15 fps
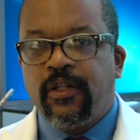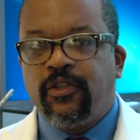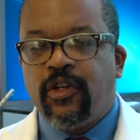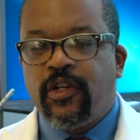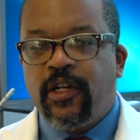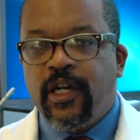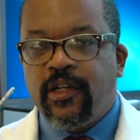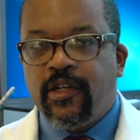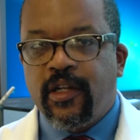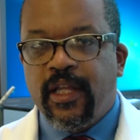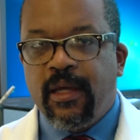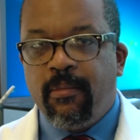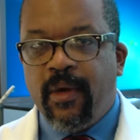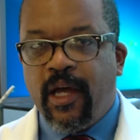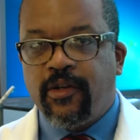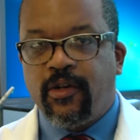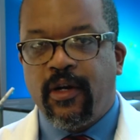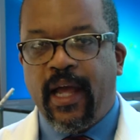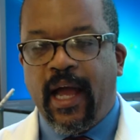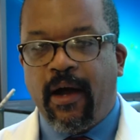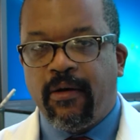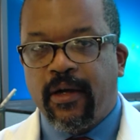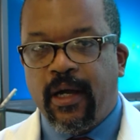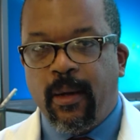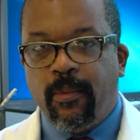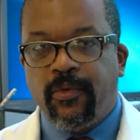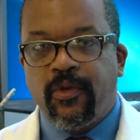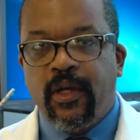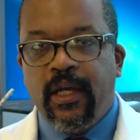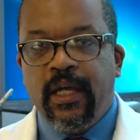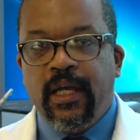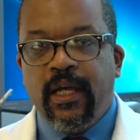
traditionally measured outcomes